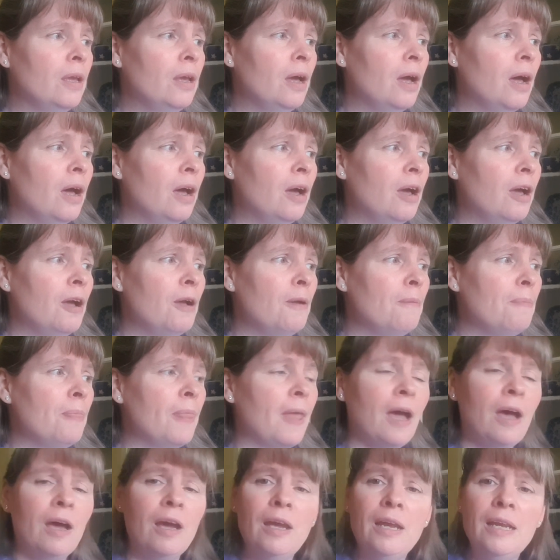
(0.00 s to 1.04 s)

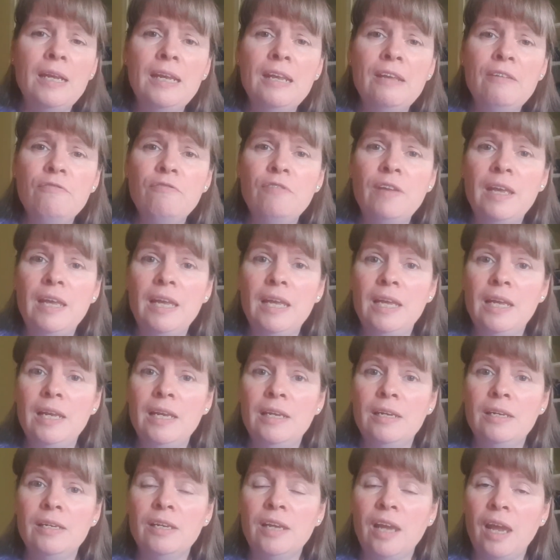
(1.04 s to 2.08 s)
I live
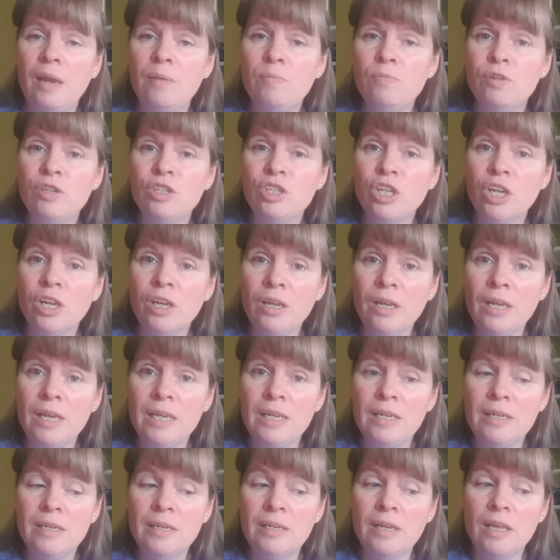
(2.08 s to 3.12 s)
in Cambridgeshire
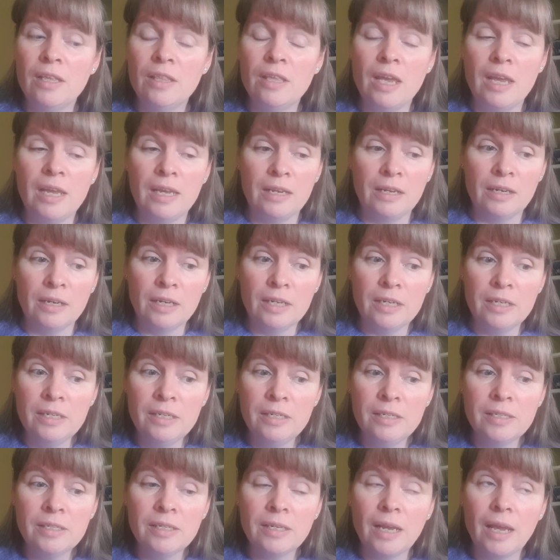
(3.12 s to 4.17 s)
in
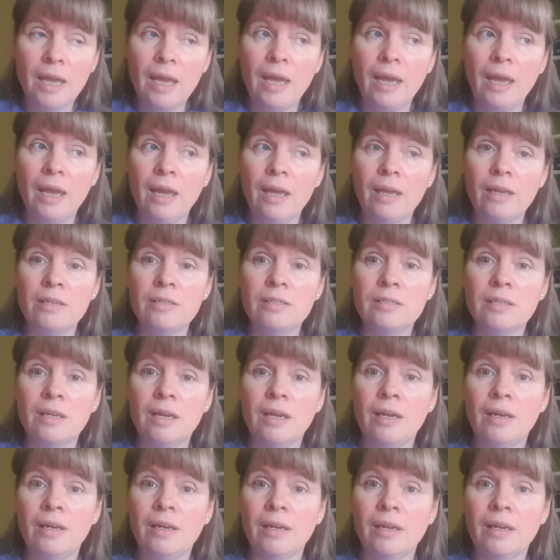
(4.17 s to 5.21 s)
England, and
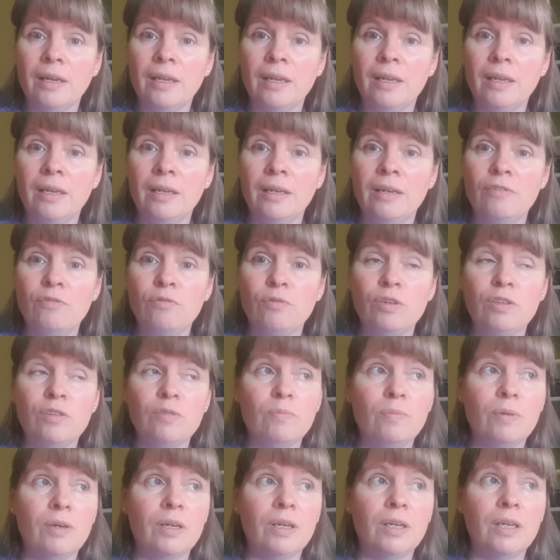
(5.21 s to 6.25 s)
I live
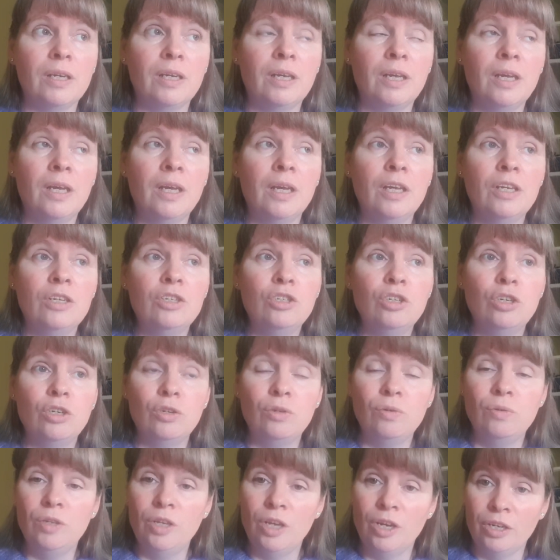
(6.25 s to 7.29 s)
with my 2
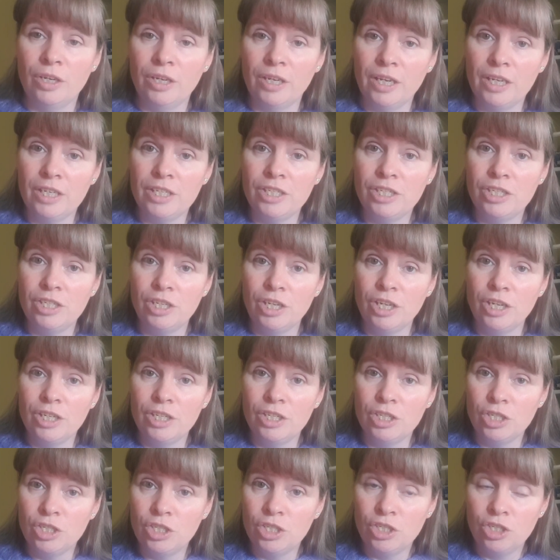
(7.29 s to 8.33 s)
youngest
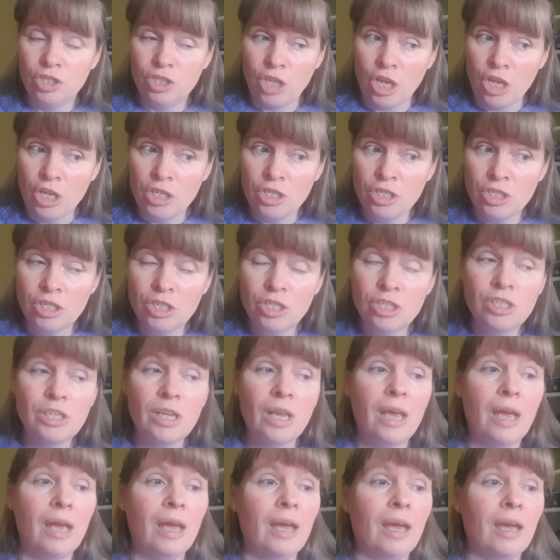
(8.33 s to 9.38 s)
sons,
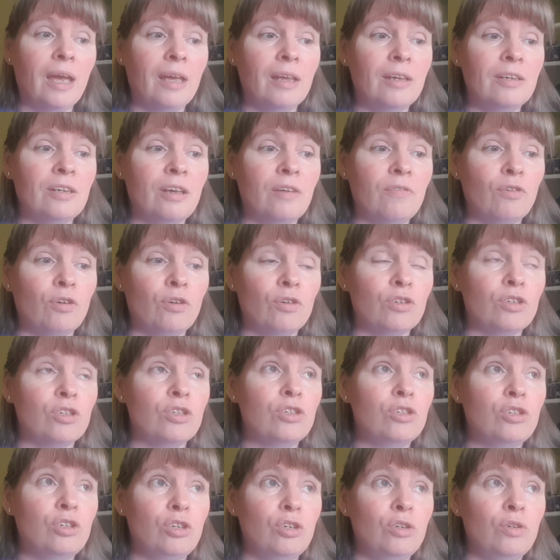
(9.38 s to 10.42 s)
and I've got
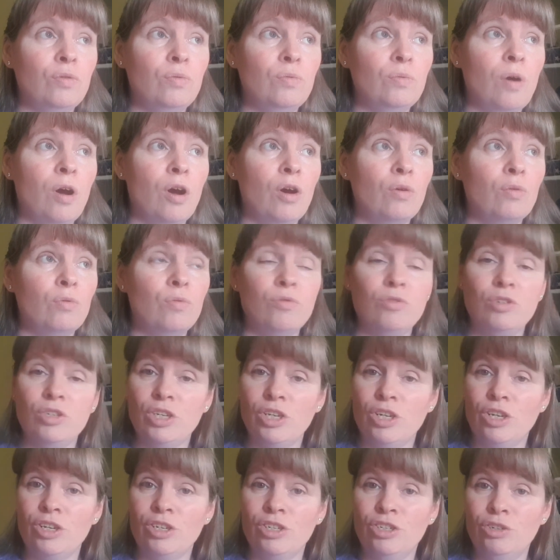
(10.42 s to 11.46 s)
2
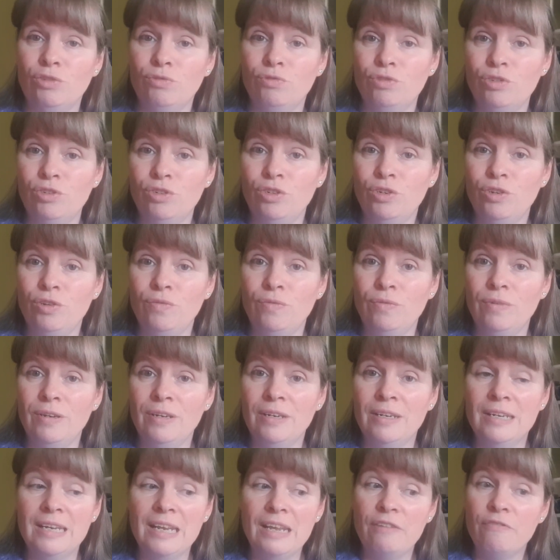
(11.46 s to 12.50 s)
older children who
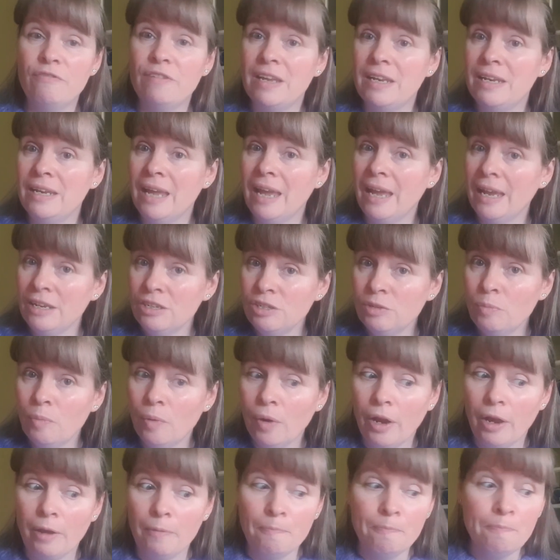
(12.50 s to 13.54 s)
live in
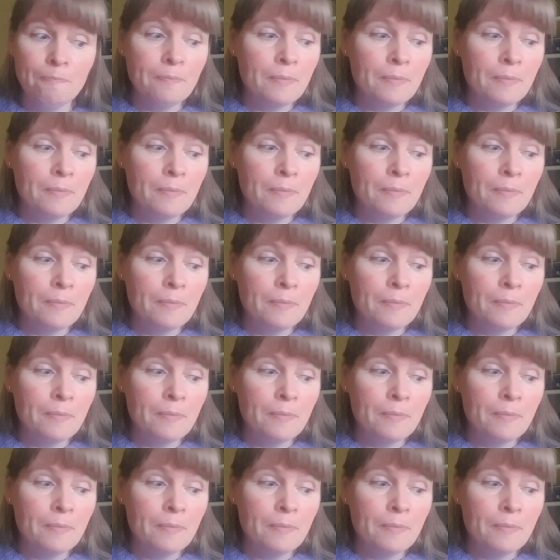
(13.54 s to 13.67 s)
Edinburgh.